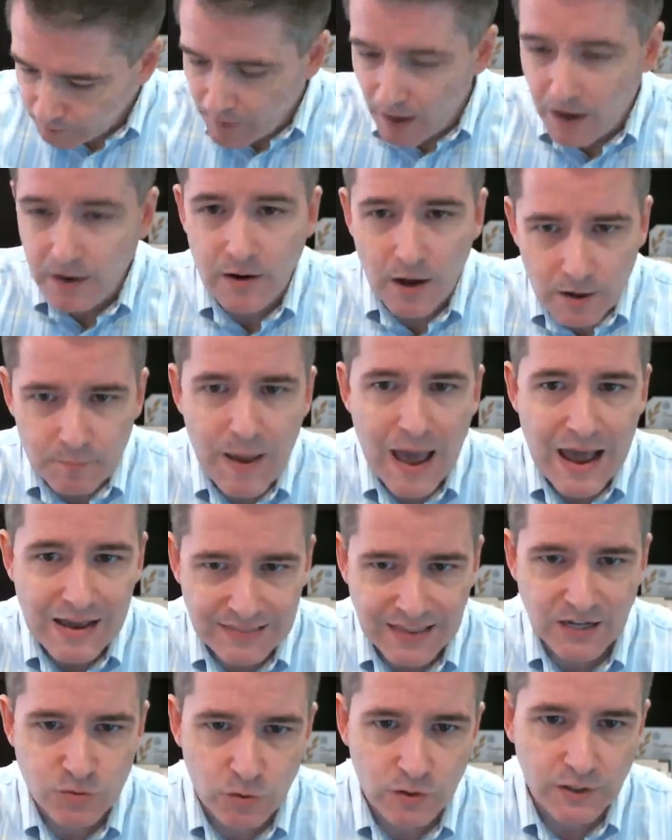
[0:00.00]

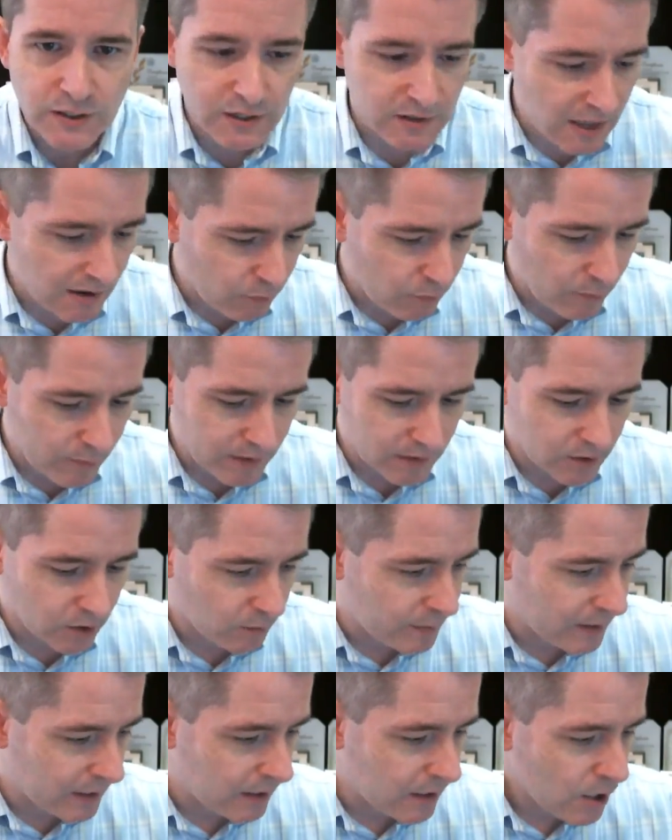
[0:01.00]
unpack that, drill into that for me a
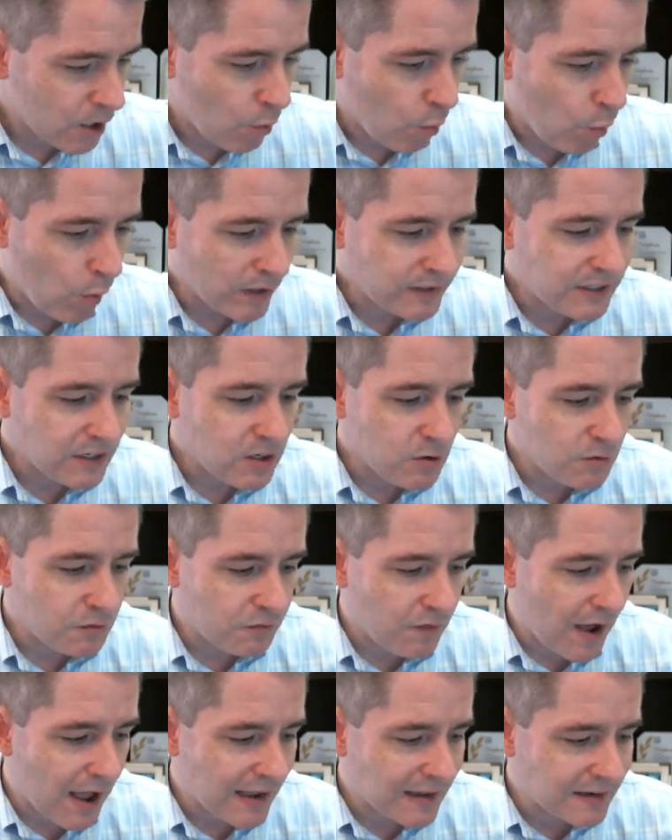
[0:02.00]
little bit. What did you
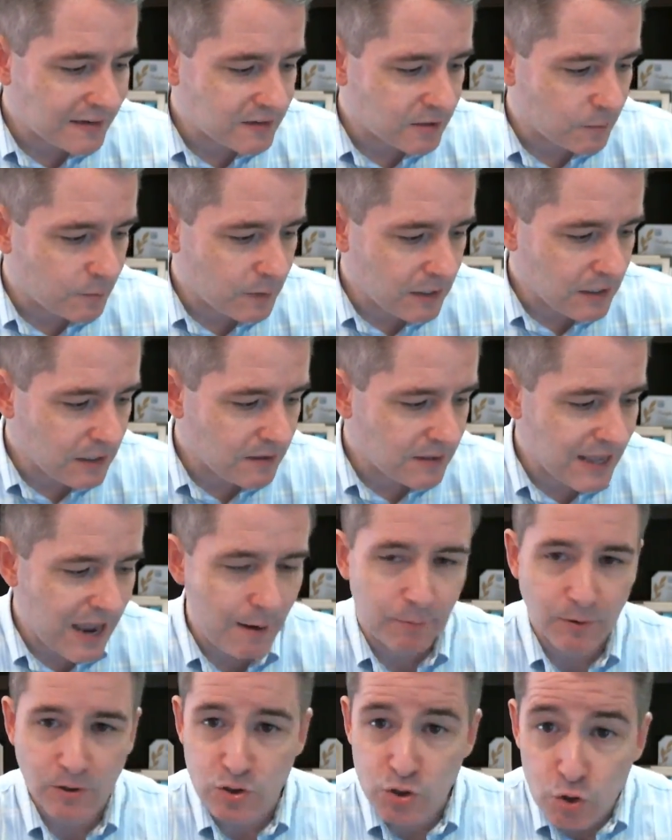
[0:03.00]
find to be the
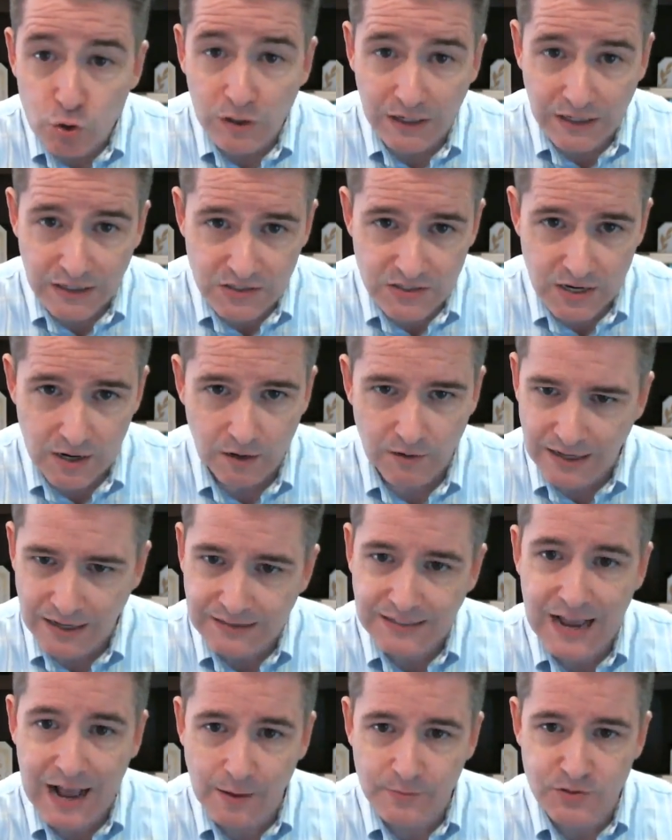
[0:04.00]
opportunities there,
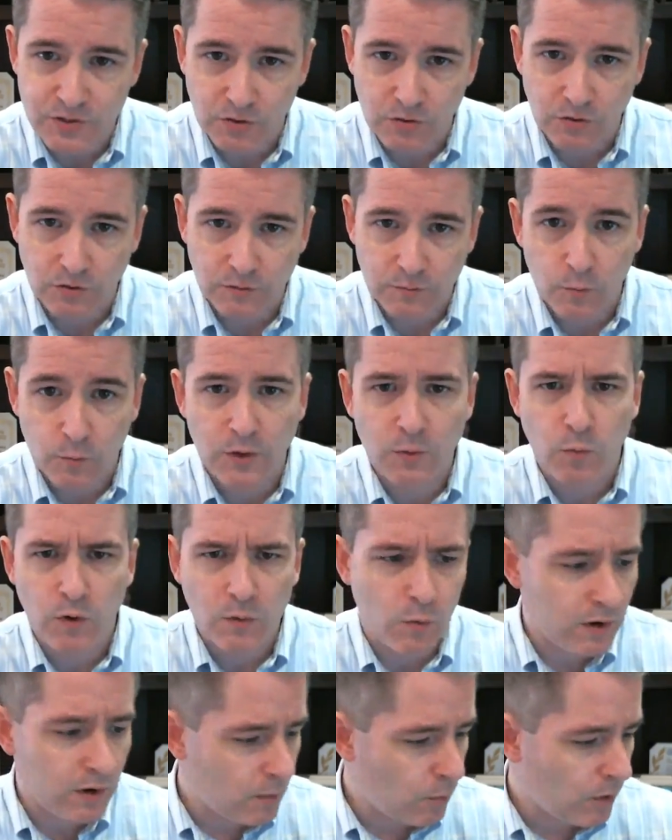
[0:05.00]
not the obstacle?
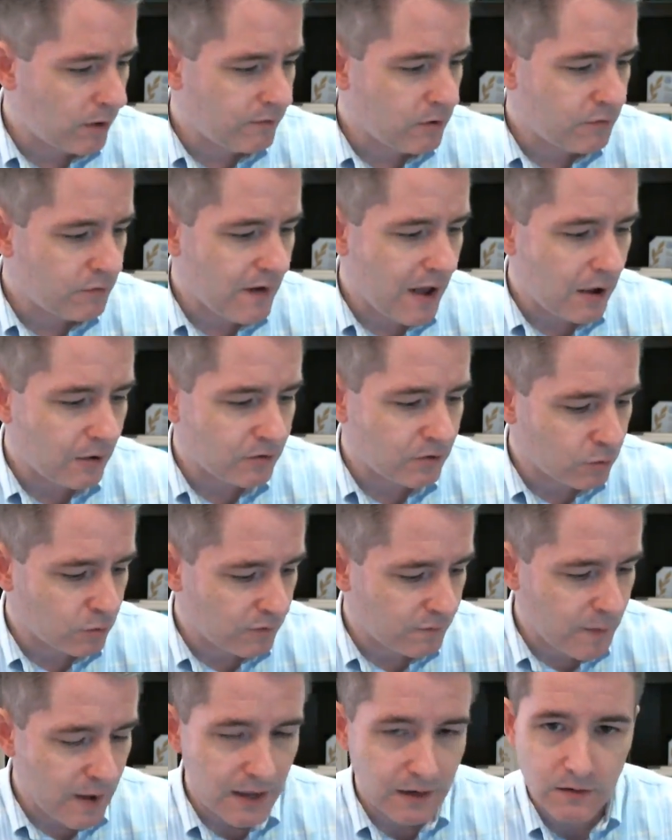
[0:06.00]
What have you found to
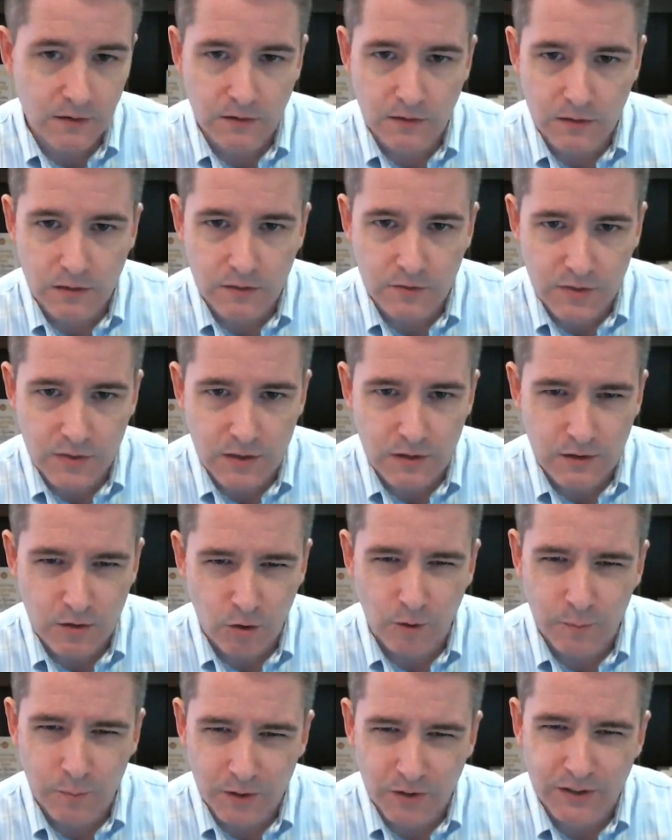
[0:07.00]
have been
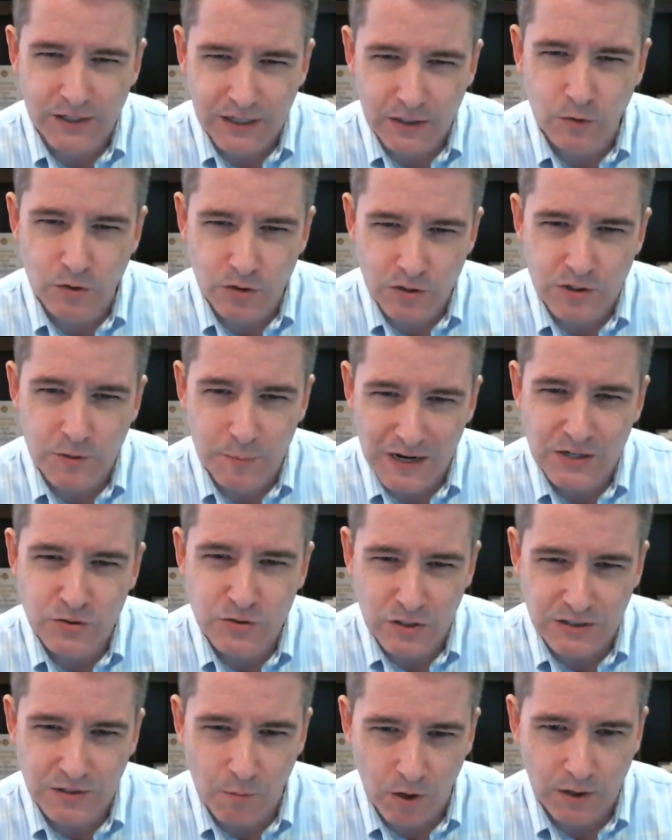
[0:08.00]
your ability to
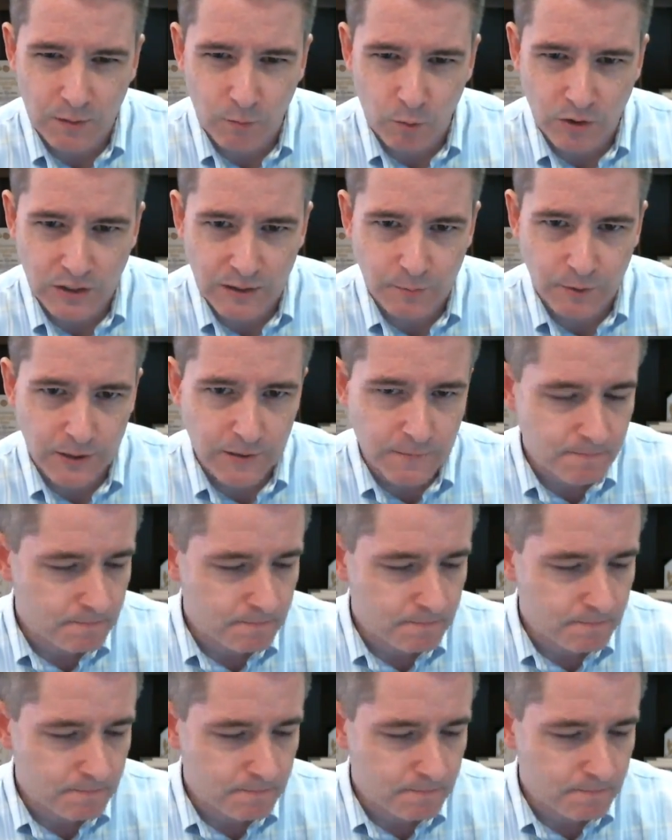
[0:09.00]
penetrate the market more deeply?